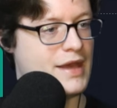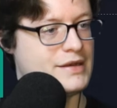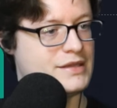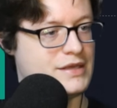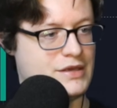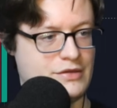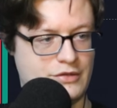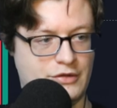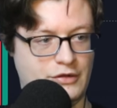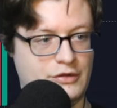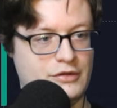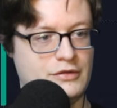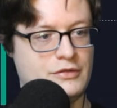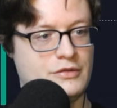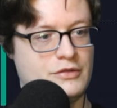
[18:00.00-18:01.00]
here
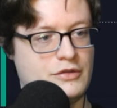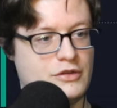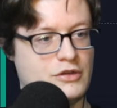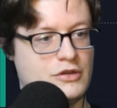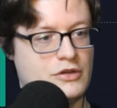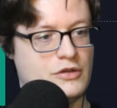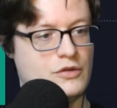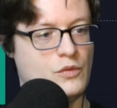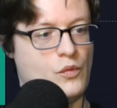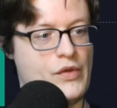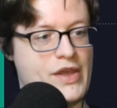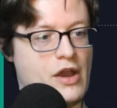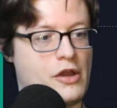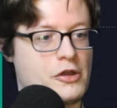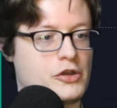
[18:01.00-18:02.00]
we
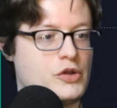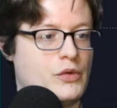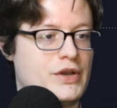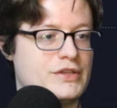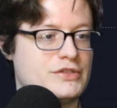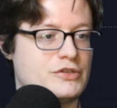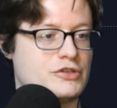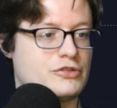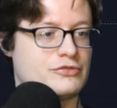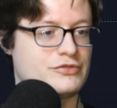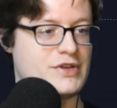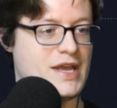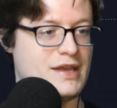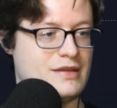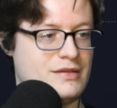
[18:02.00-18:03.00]
are going to
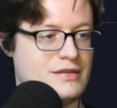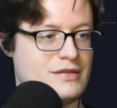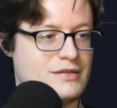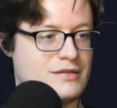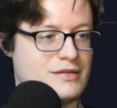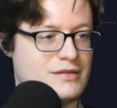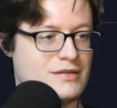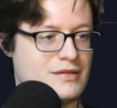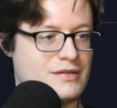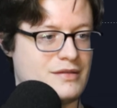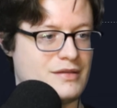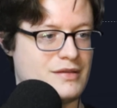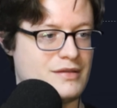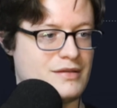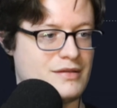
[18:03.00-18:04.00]
create
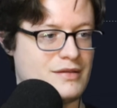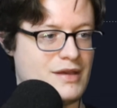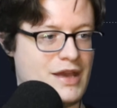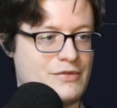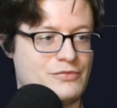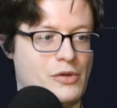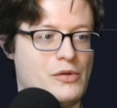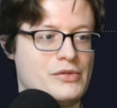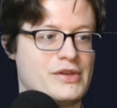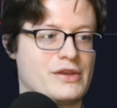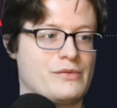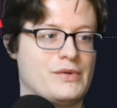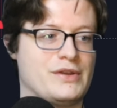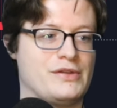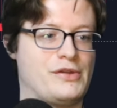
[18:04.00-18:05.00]
a rolling
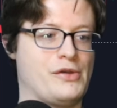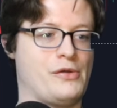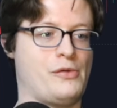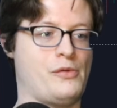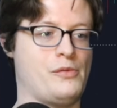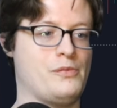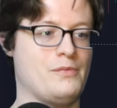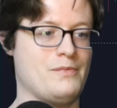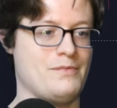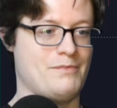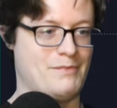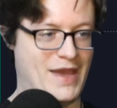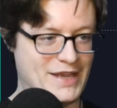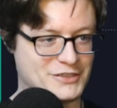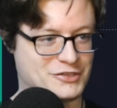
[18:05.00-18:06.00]
window
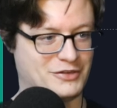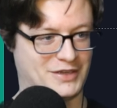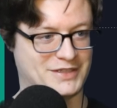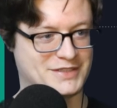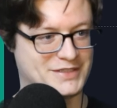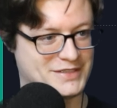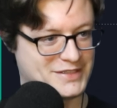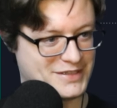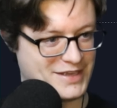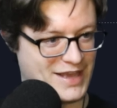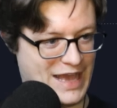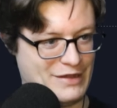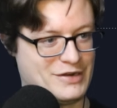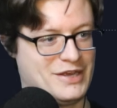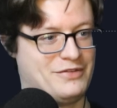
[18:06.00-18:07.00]
matrix
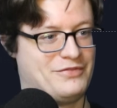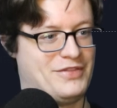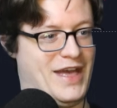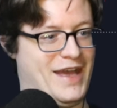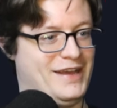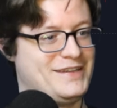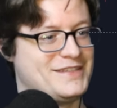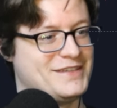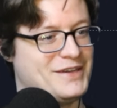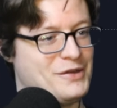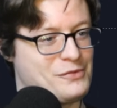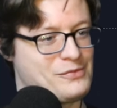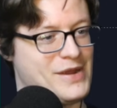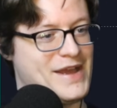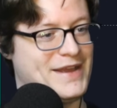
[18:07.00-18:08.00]
out of that
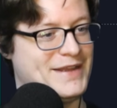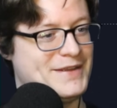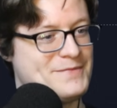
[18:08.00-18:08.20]
array.